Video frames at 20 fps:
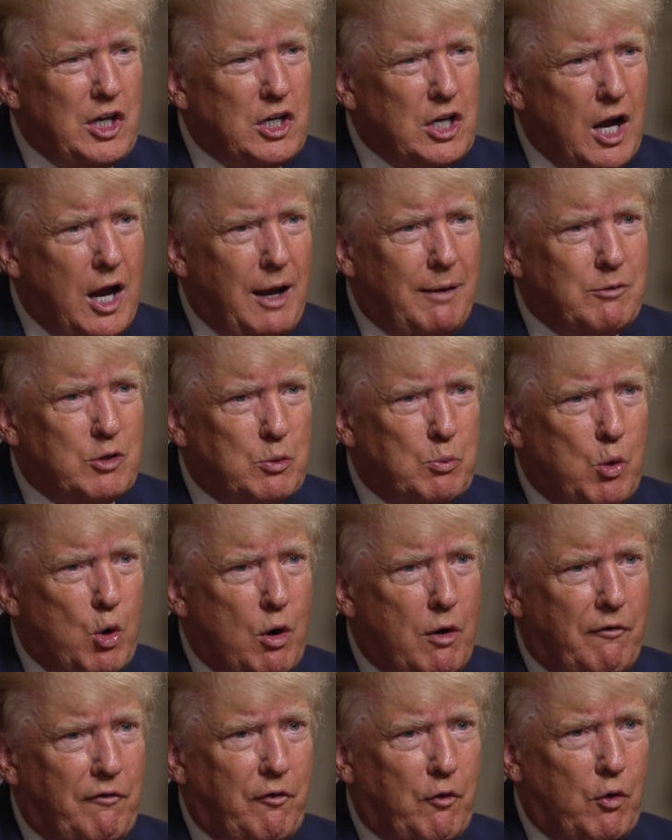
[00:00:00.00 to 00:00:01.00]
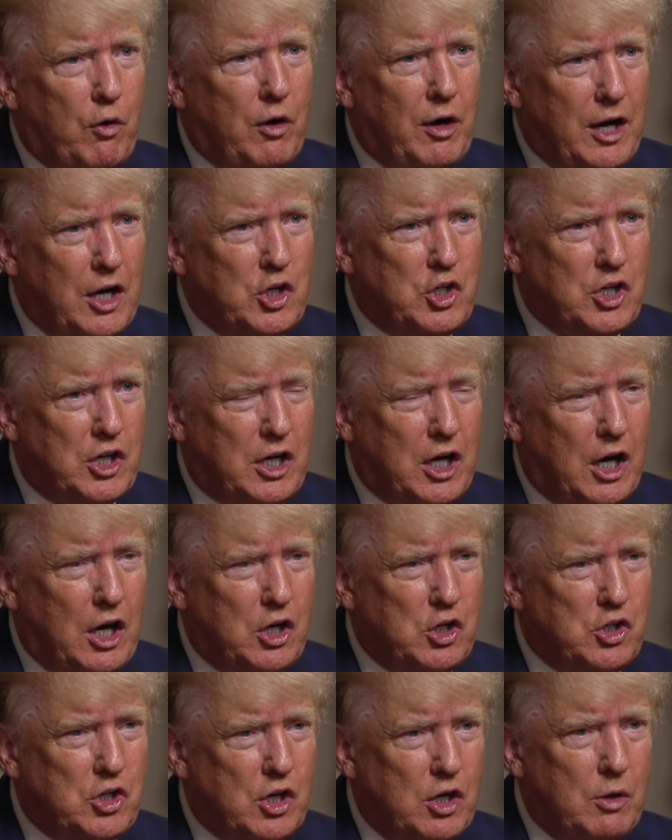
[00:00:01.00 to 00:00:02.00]
times more for
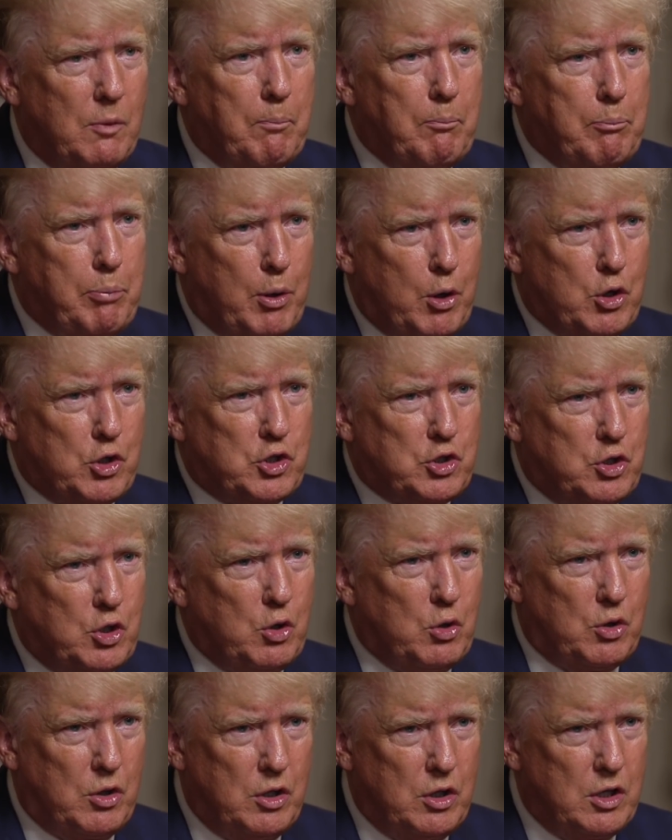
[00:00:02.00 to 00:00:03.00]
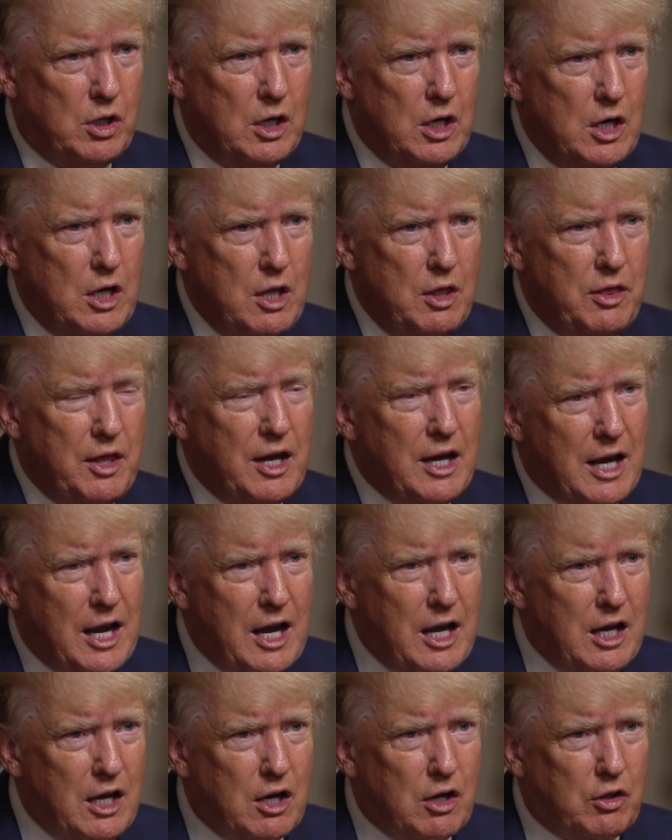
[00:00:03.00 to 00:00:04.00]
education per student than
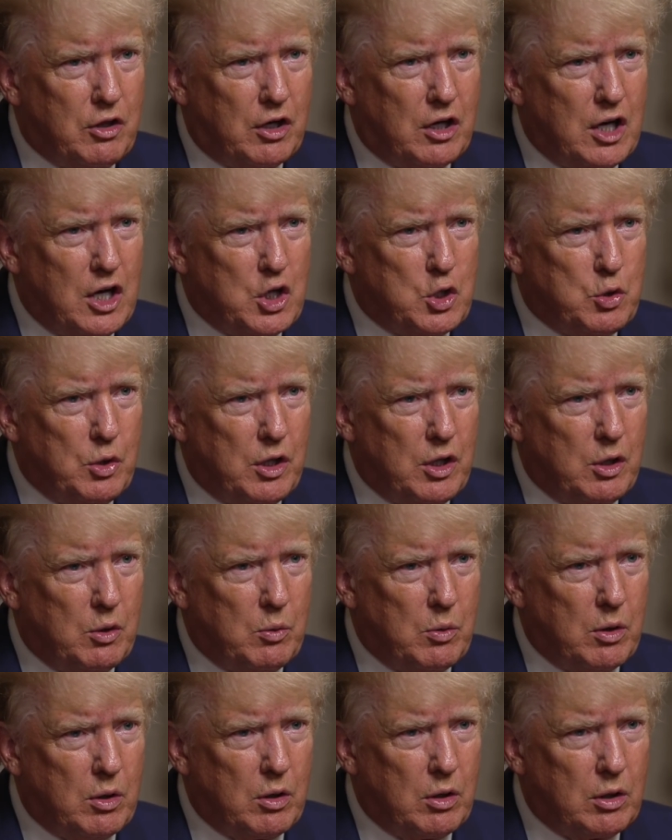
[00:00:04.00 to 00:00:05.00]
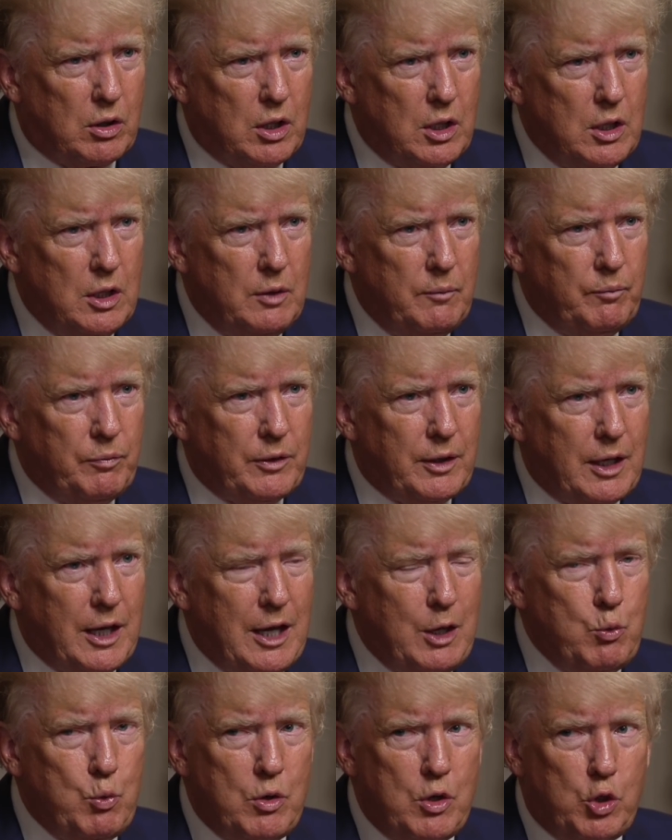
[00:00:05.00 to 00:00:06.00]
any other country in the world,
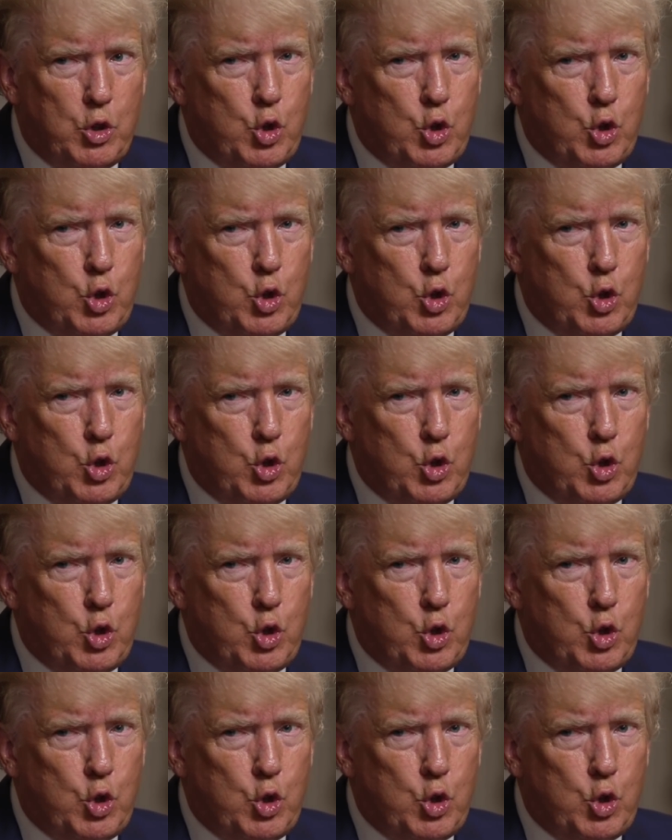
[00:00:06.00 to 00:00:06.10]
and we're in